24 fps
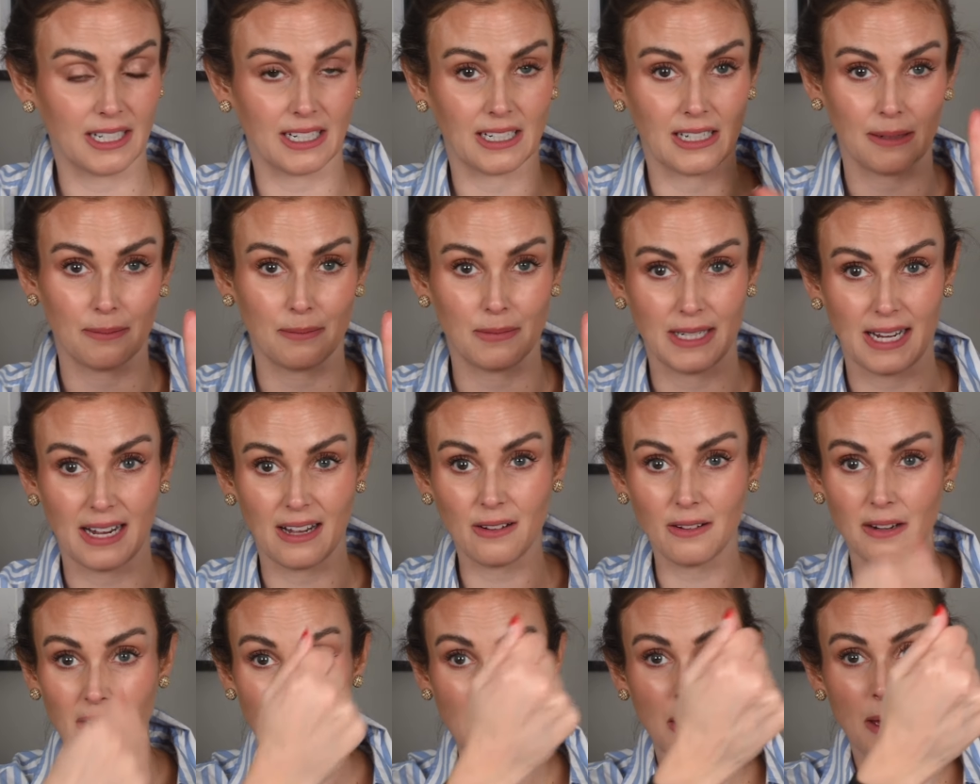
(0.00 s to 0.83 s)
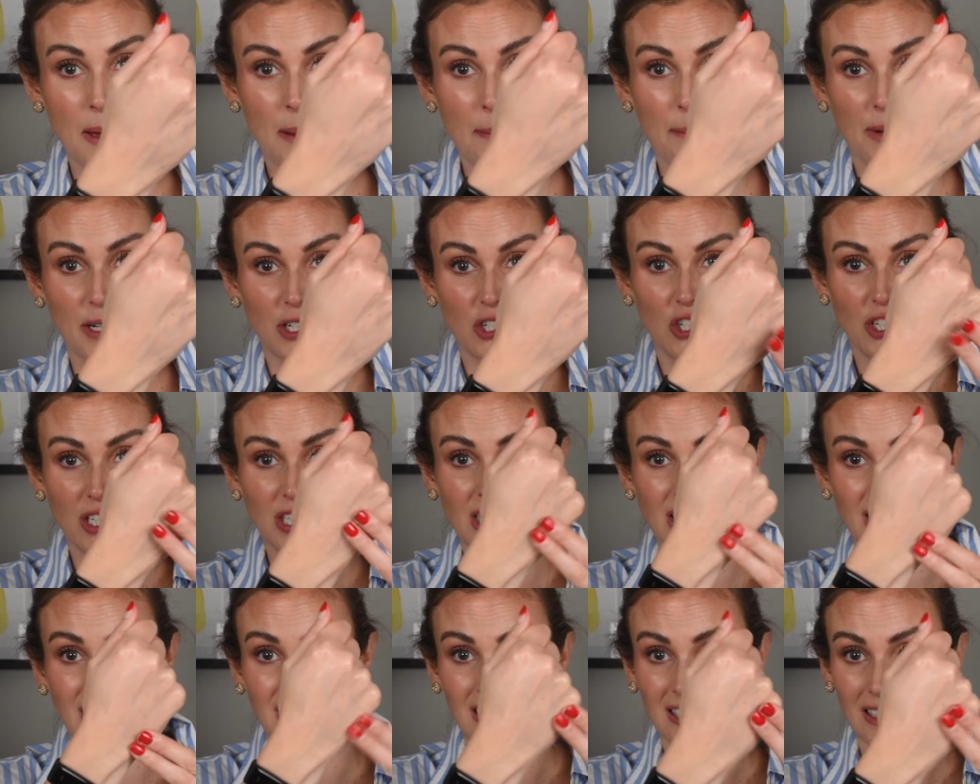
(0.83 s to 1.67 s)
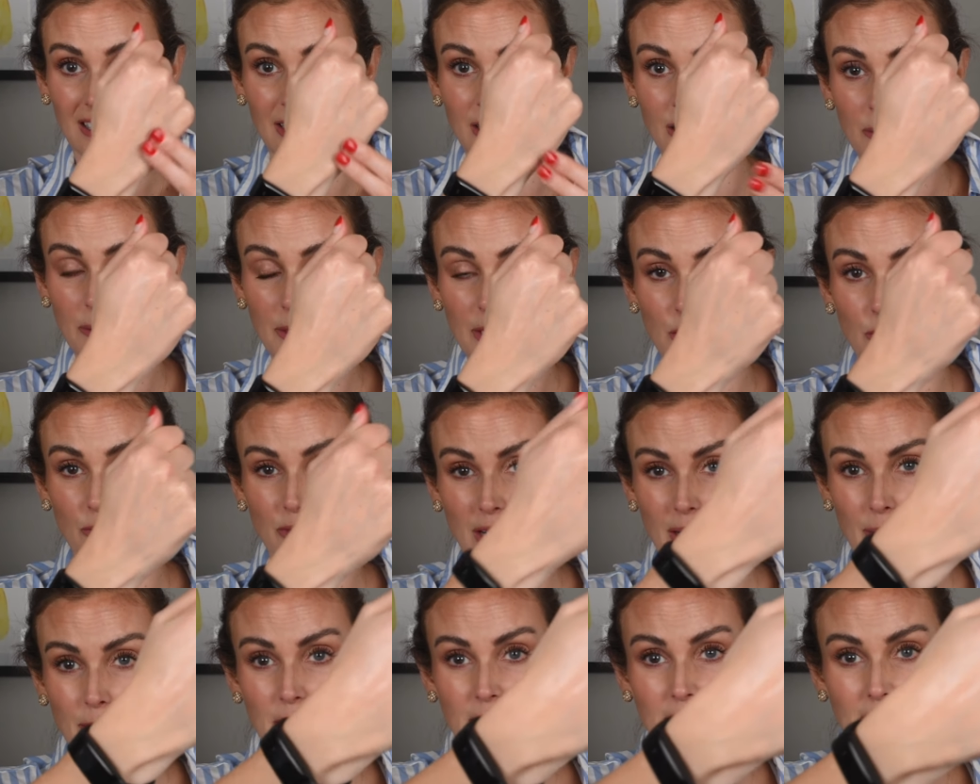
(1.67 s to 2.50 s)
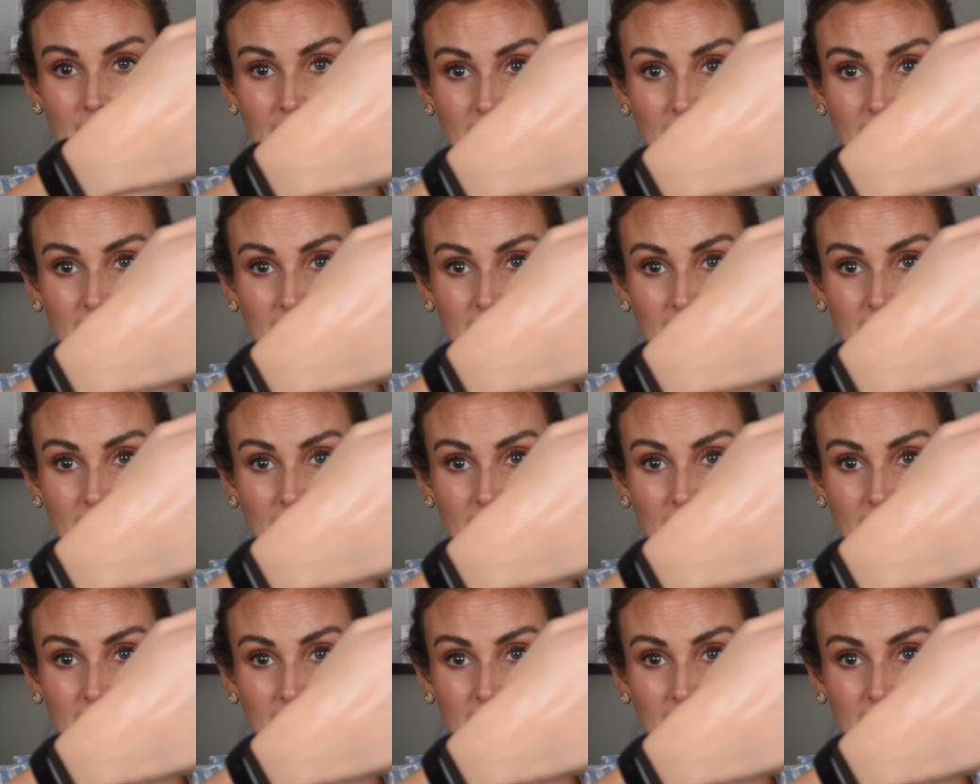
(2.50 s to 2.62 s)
it comes out, but just a little bit of rubbing